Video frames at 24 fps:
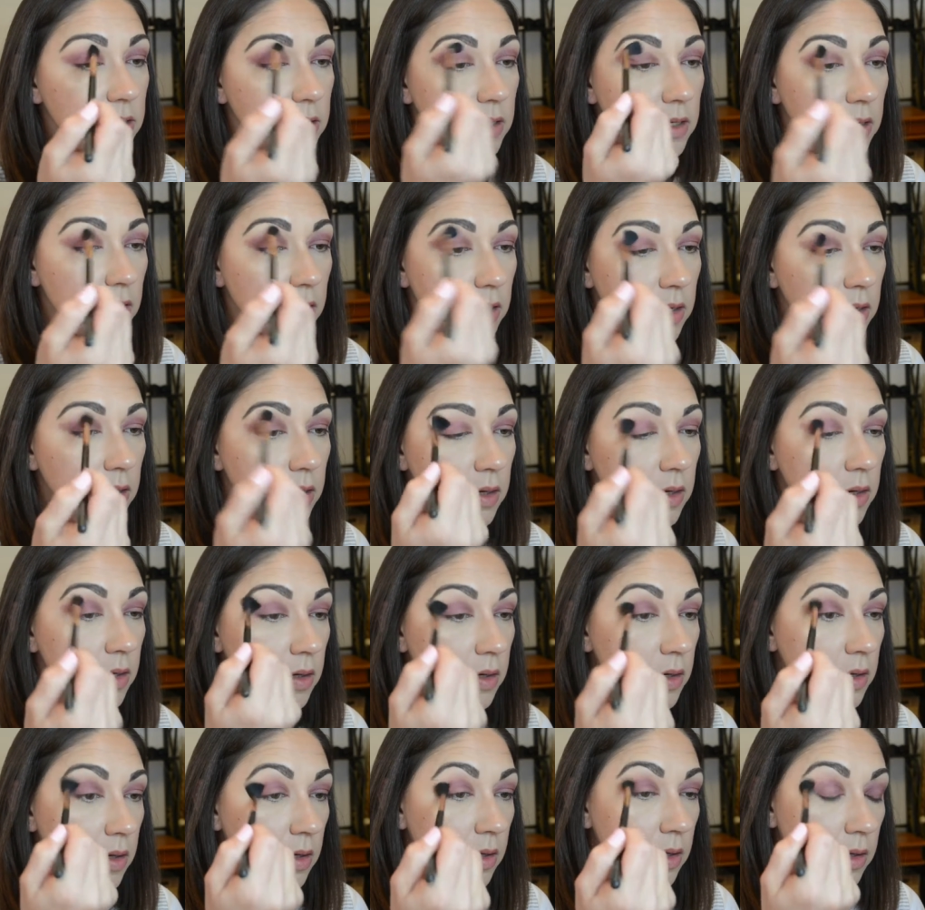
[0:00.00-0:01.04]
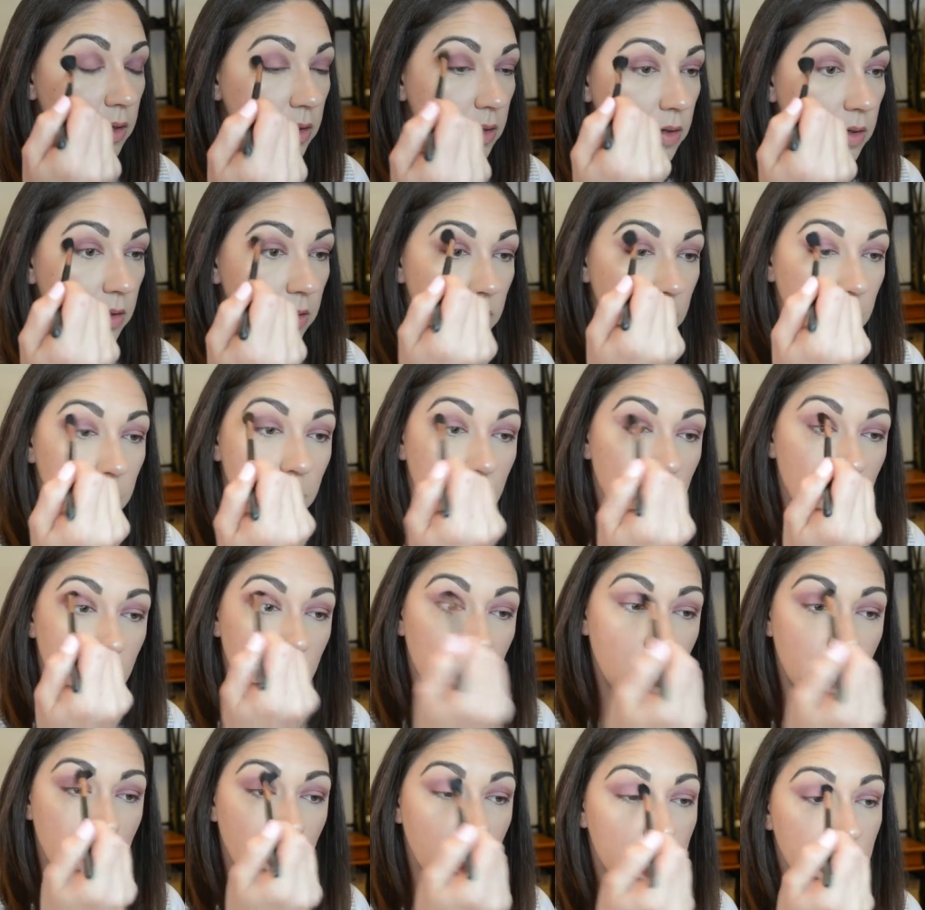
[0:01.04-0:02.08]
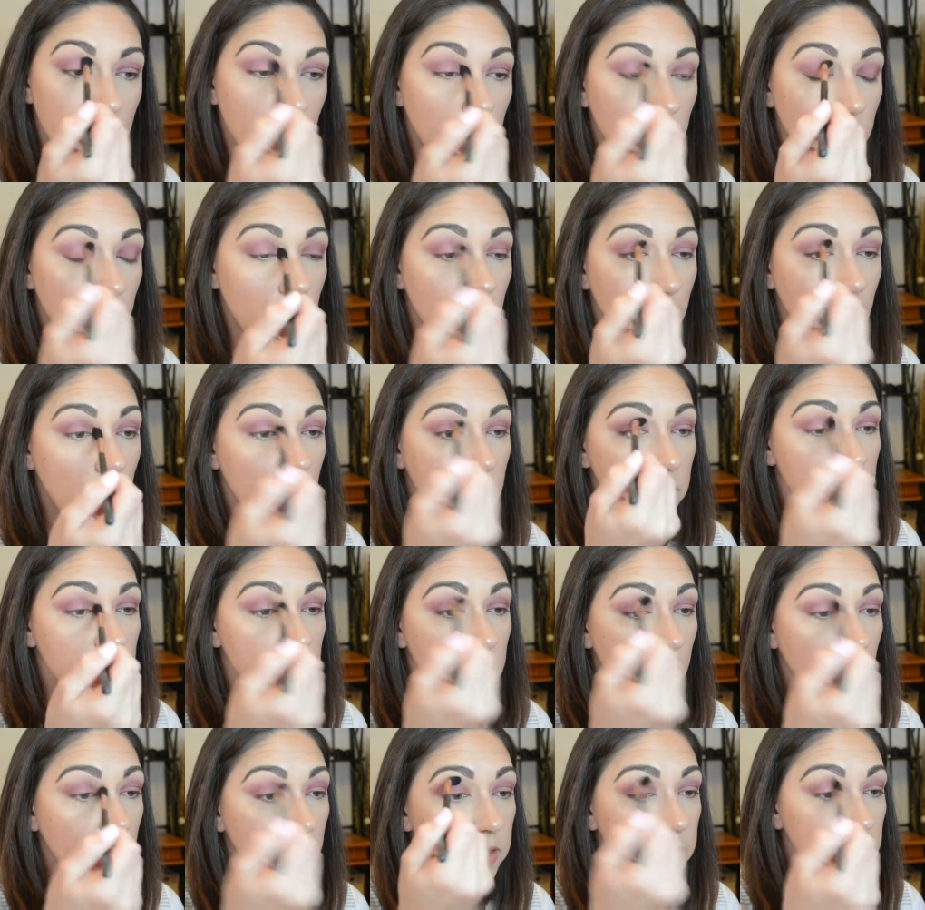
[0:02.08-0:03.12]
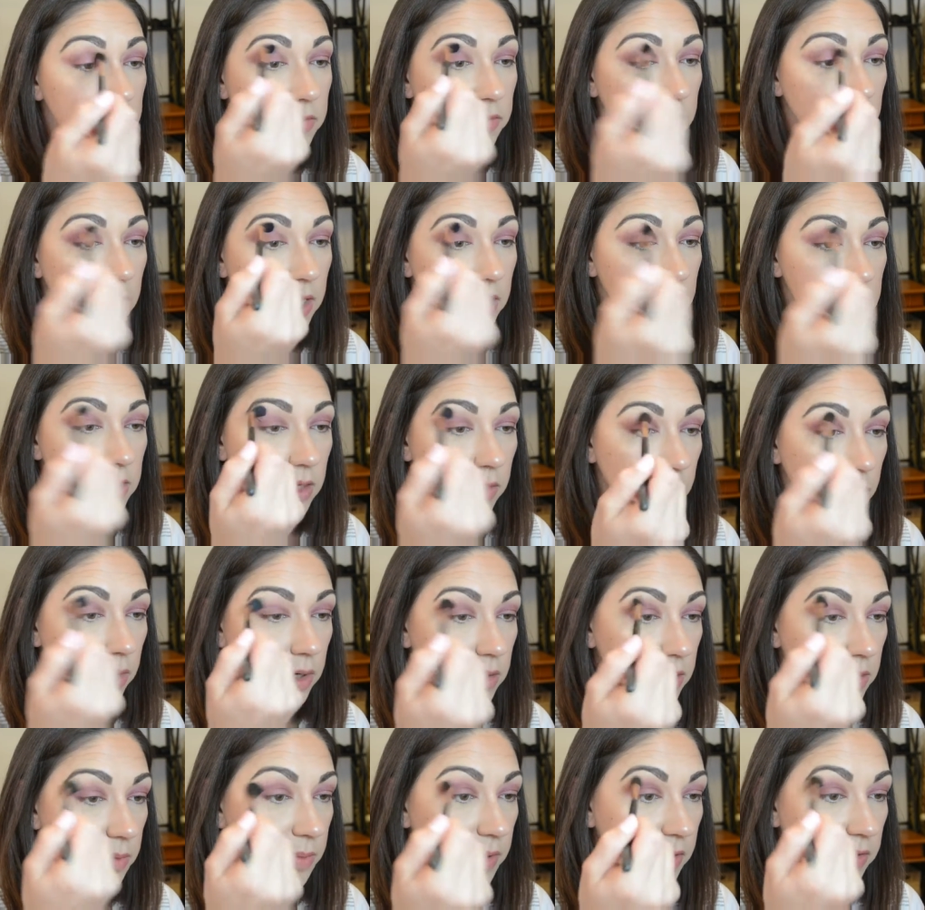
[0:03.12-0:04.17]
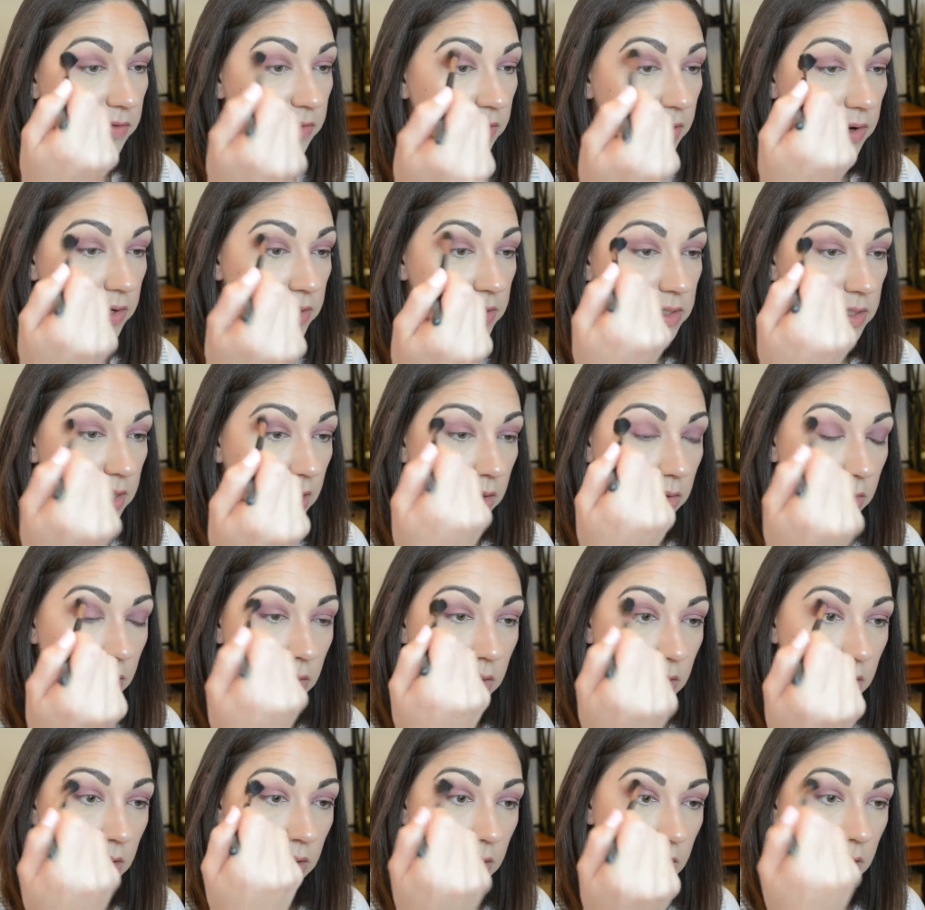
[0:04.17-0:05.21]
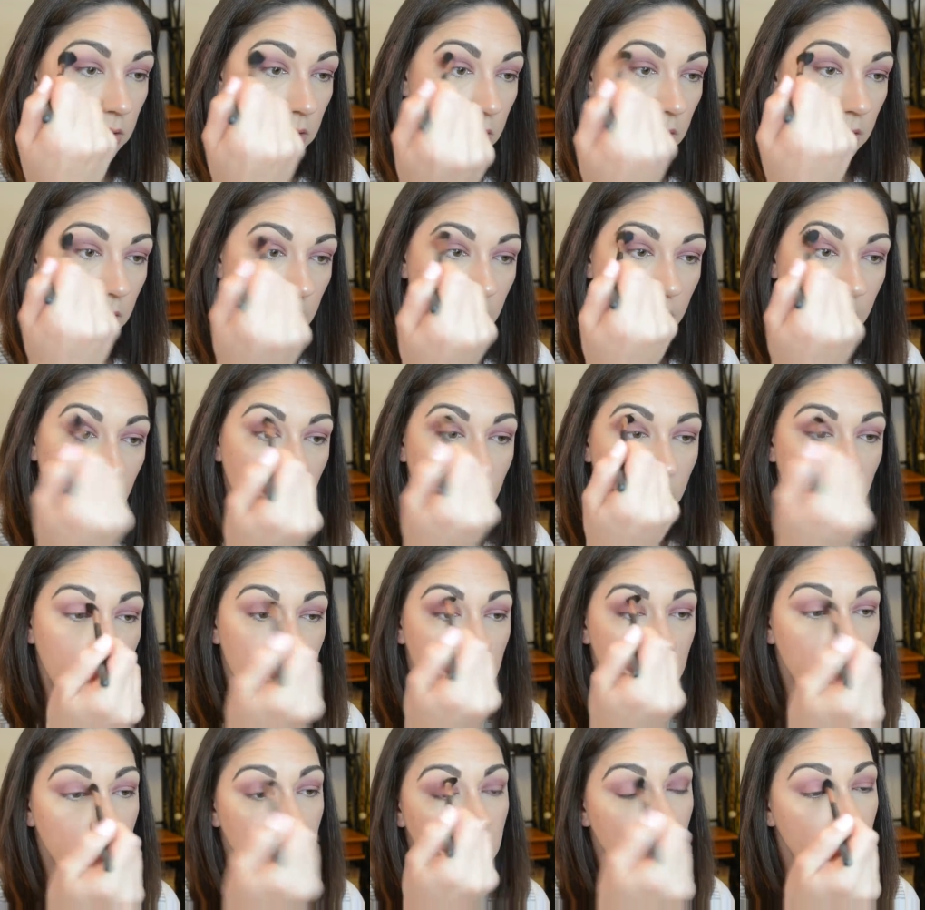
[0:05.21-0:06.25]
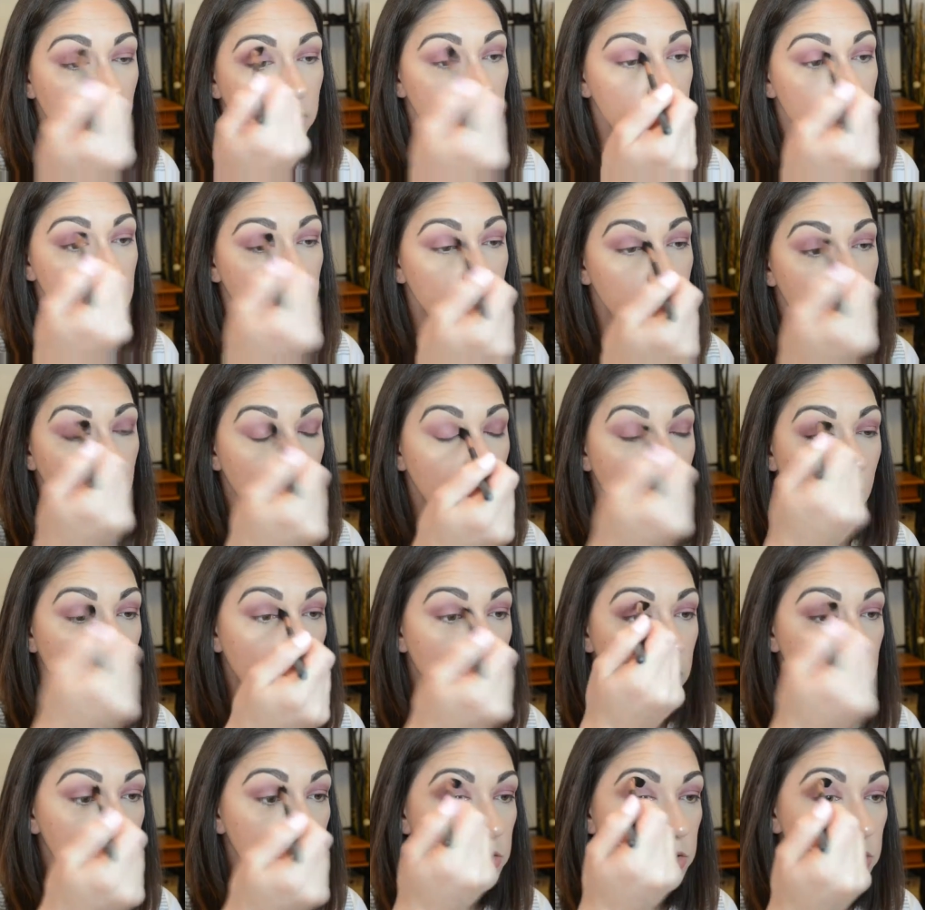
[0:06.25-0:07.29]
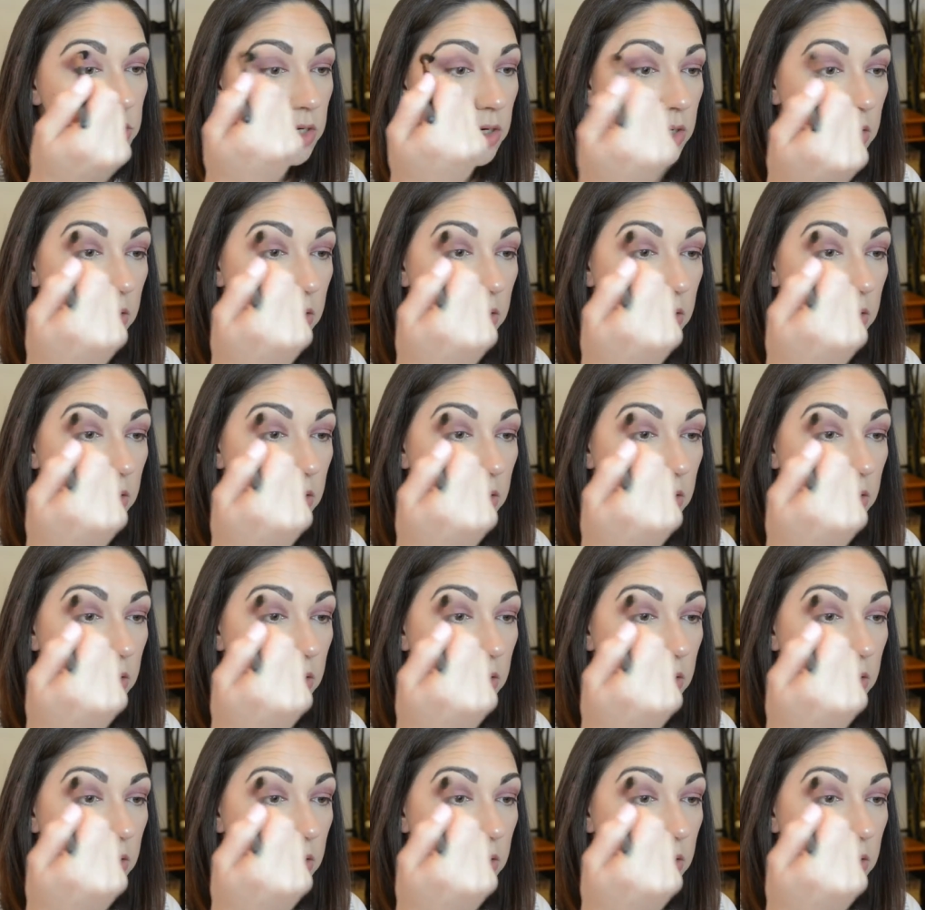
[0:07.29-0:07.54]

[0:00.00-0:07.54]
I don't want harsh lines for this. I want it to be very subtle and not super harsh.